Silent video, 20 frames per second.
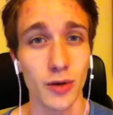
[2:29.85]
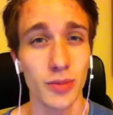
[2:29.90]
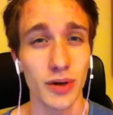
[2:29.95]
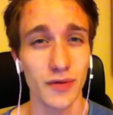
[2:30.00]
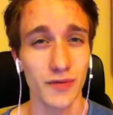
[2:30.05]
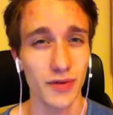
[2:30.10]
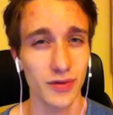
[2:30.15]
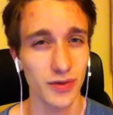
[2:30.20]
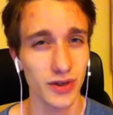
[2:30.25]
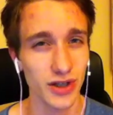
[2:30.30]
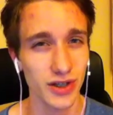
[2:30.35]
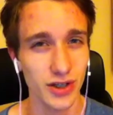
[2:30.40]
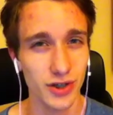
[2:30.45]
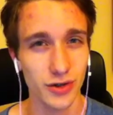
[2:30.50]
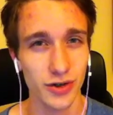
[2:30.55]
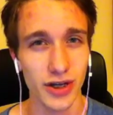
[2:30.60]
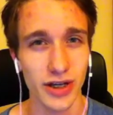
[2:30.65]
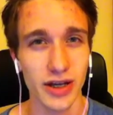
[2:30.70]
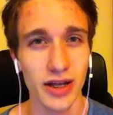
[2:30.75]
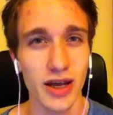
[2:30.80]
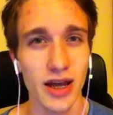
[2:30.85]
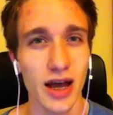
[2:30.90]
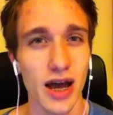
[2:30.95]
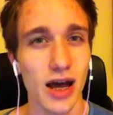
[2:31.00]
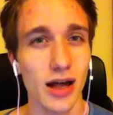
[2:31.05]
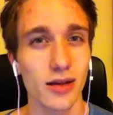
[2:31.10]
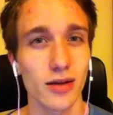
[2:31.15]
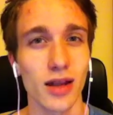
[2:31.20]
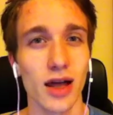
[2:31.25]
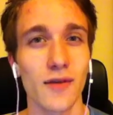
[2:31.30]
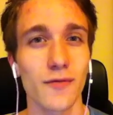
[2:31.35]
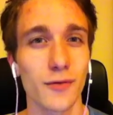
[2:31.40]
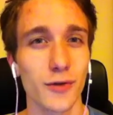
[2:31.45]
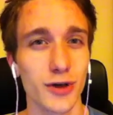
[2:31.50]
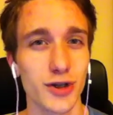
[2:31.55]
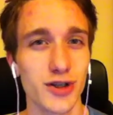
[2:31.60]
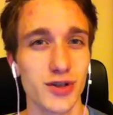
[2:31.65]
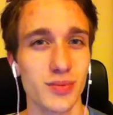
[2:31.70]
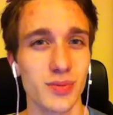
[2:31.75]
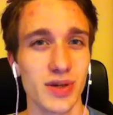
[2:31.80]
but if you're looking to create a
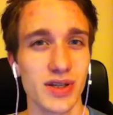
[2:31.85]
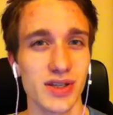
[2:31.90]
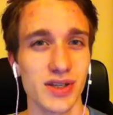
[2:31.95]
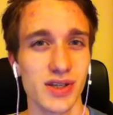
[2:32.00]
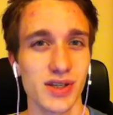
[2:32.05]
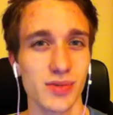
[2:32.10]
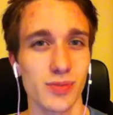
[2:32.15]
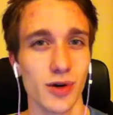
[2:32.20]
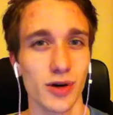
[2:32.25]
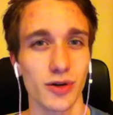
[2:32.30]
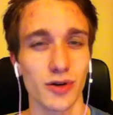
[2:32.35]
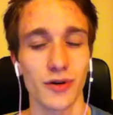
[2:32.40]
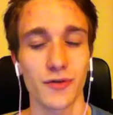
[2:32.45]
leveraged business model,